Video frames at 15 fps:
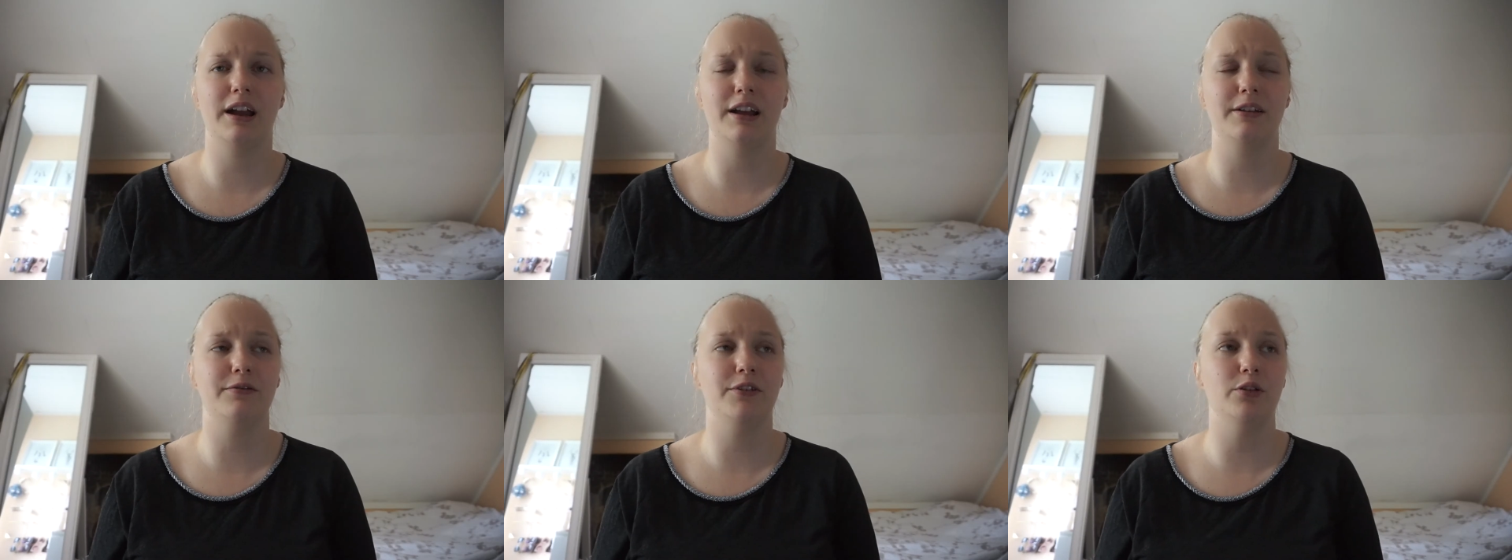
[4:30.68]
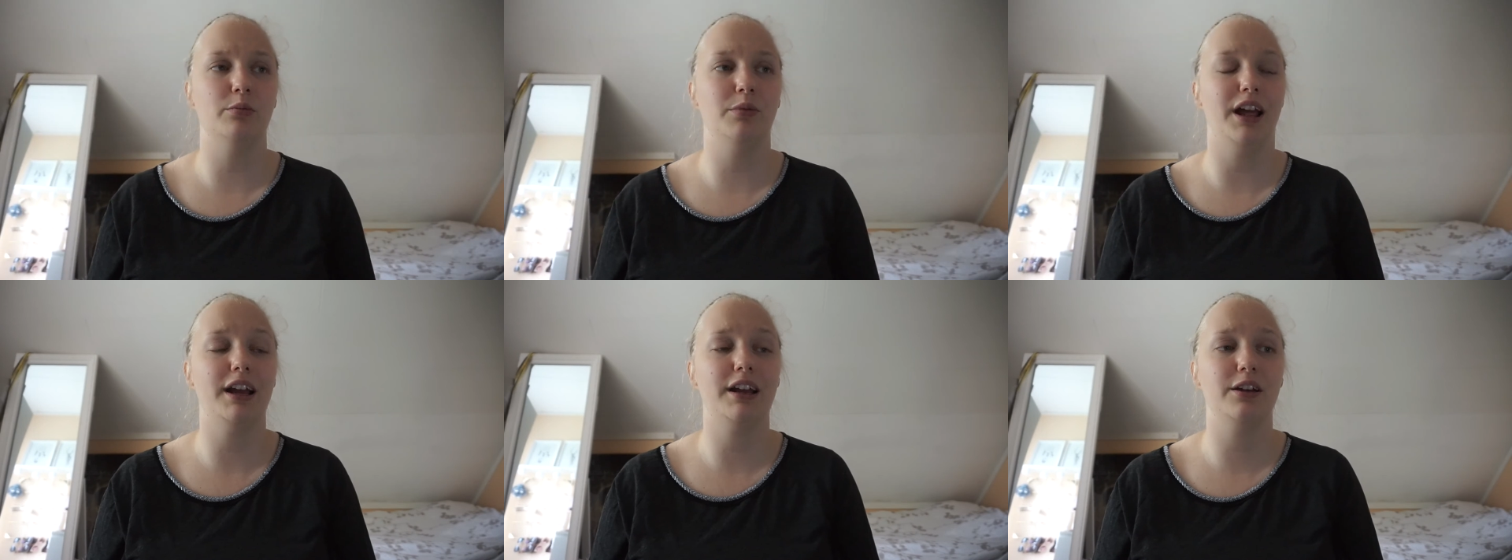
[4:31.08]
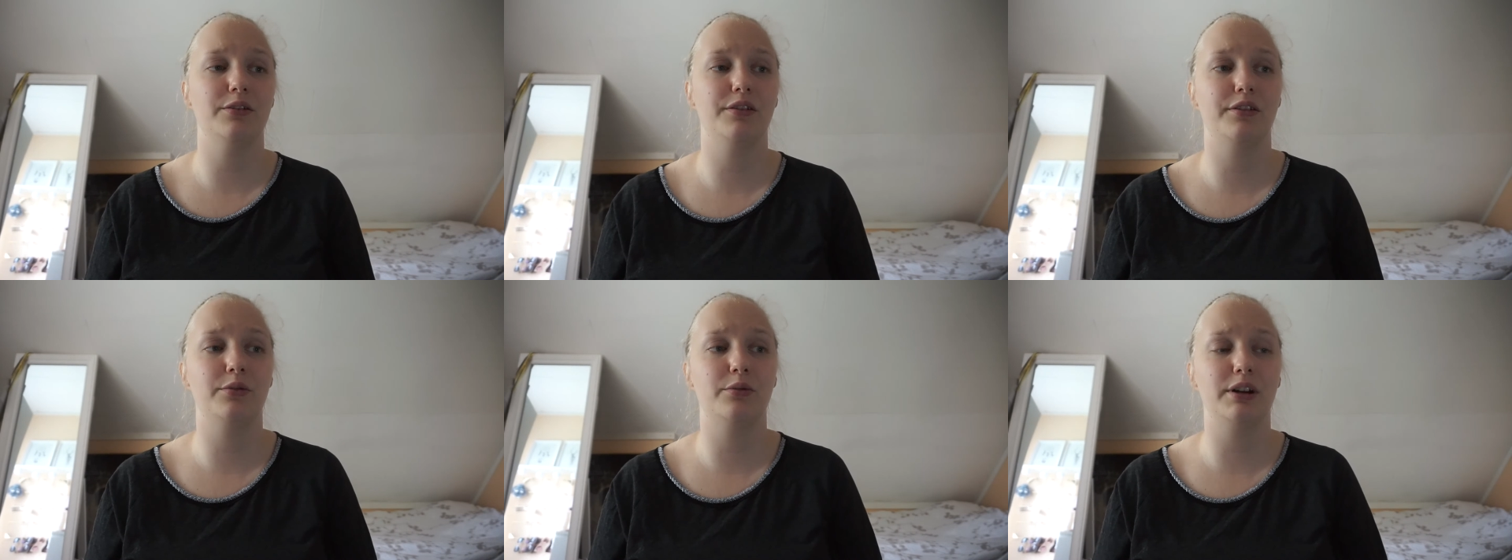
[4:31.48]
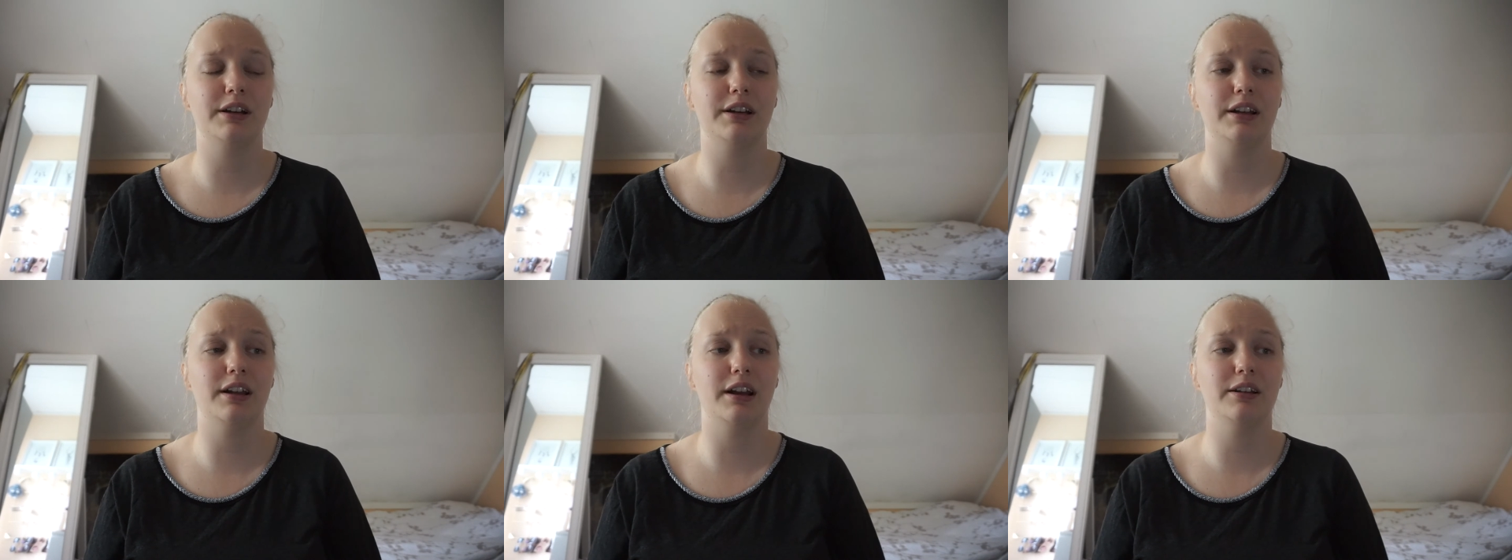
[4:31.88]
I had a few blackouts during
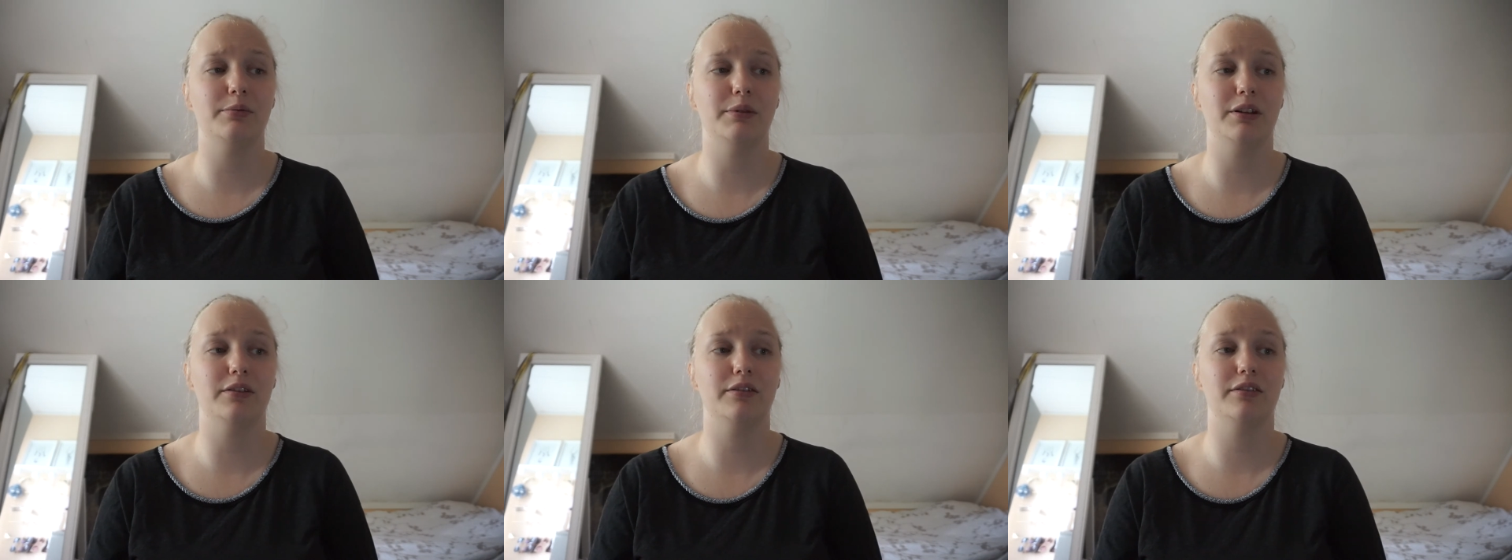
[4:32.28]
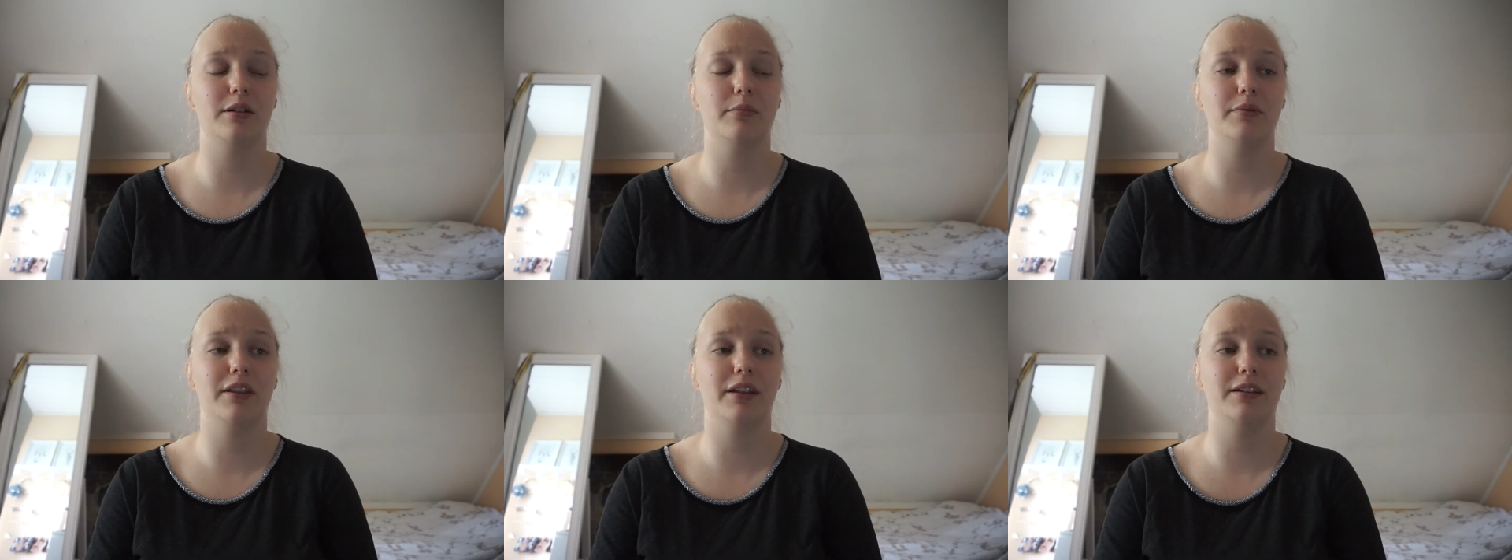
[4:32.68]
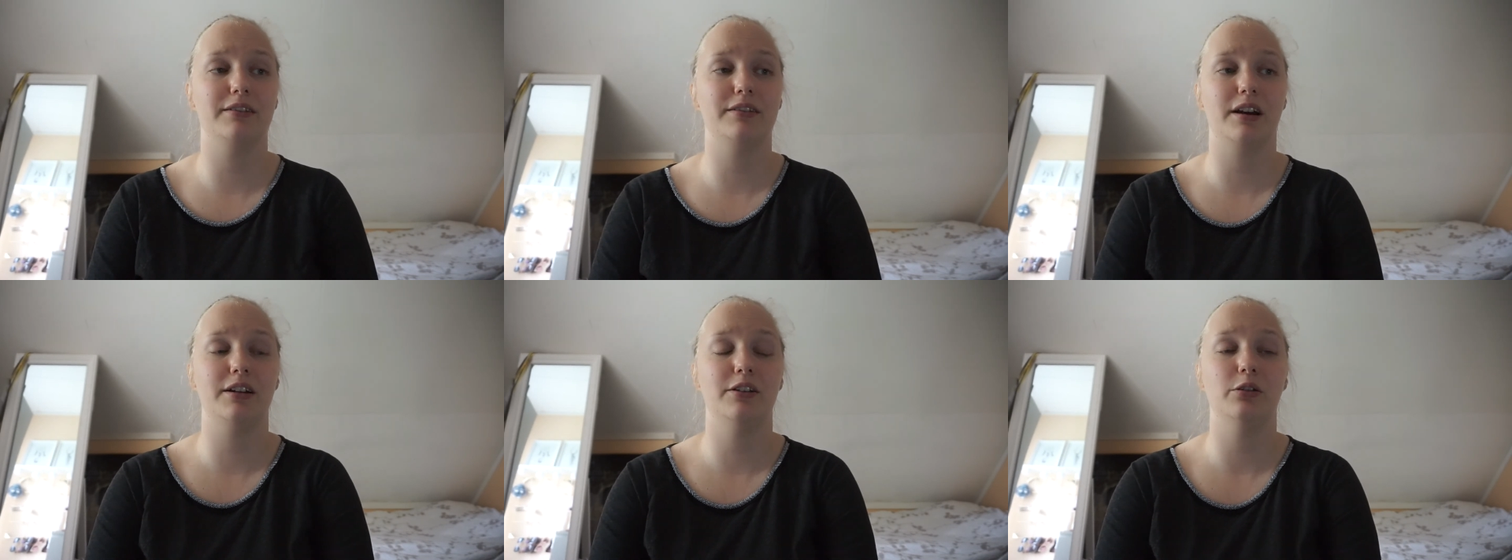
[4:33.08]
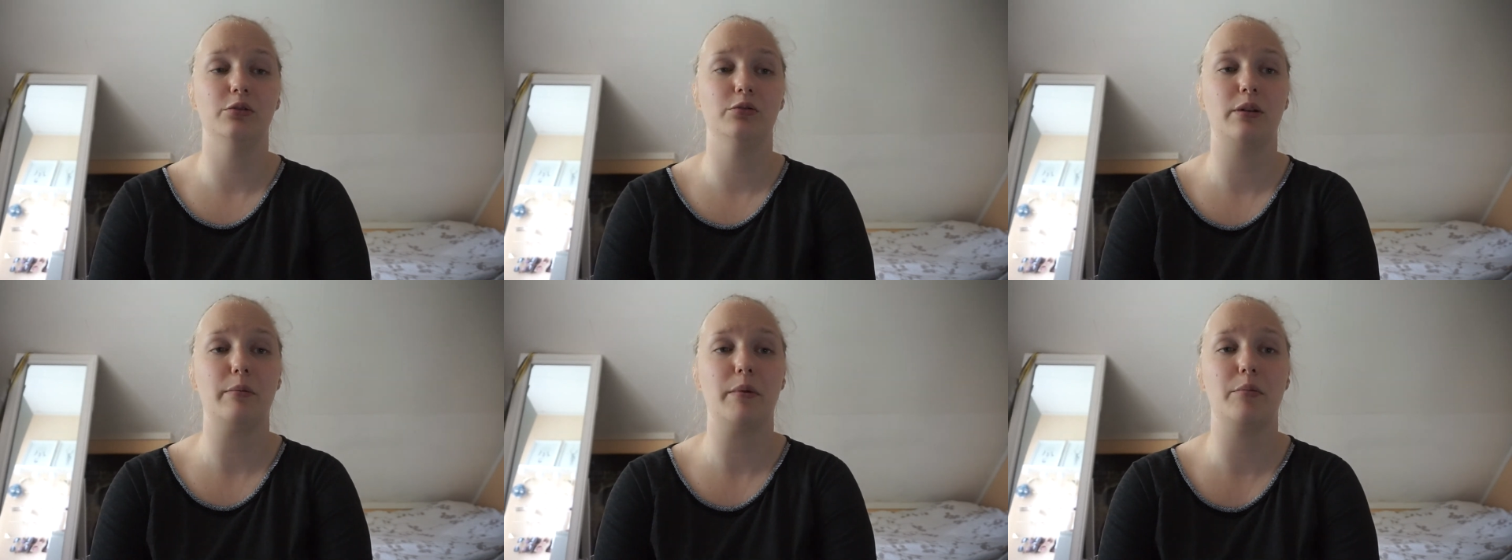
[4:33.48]
the night because some things I don't
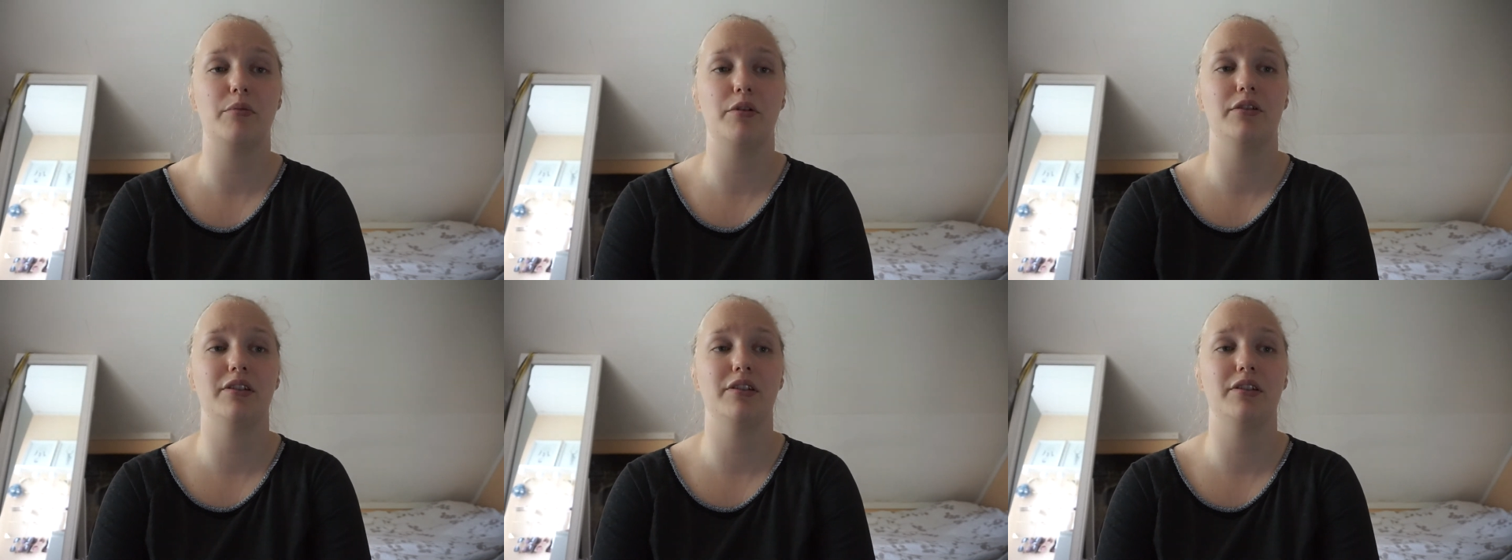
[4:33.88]
remember,